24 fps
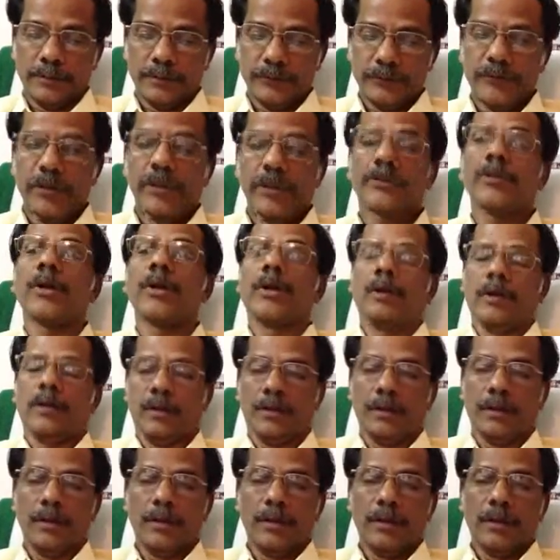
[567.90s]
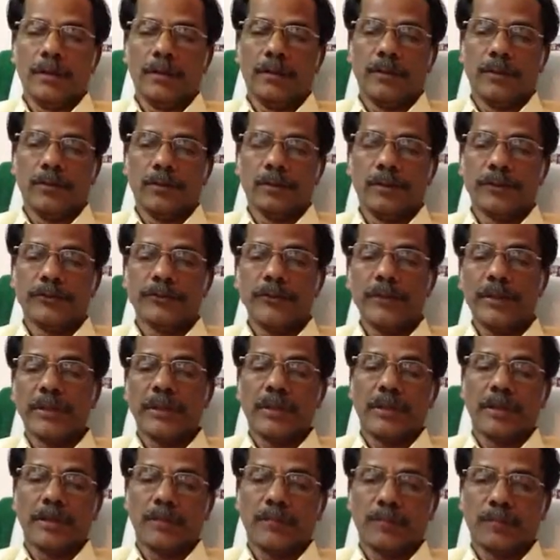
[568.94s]
subtle or
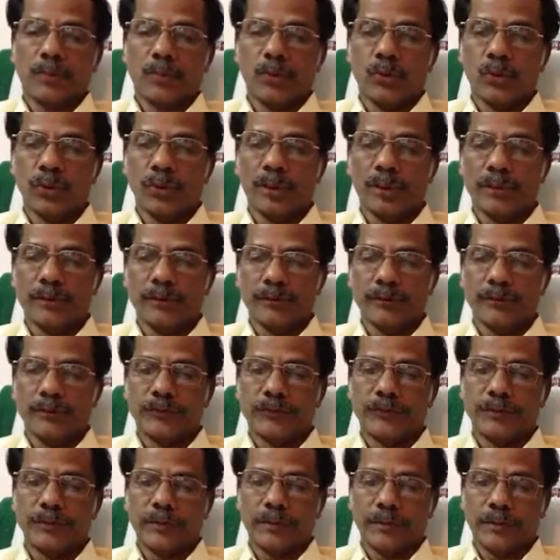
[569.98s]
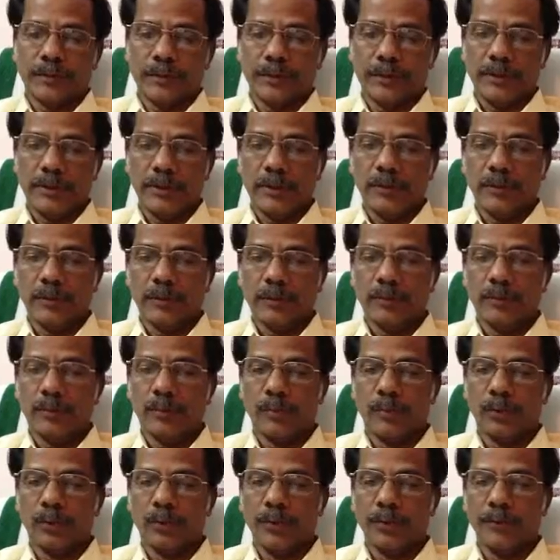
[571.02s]
secret points in our
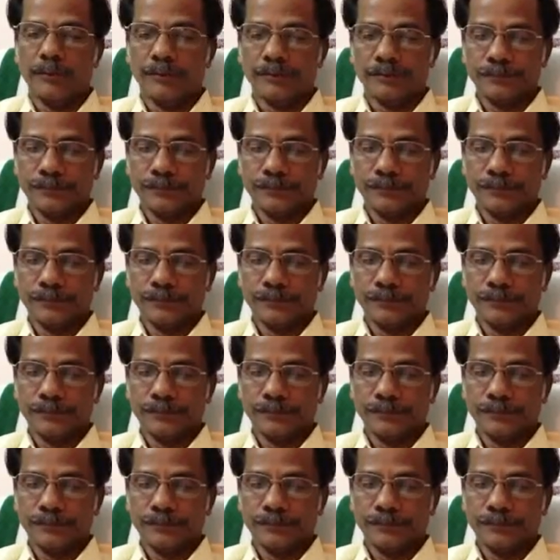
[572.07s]
body.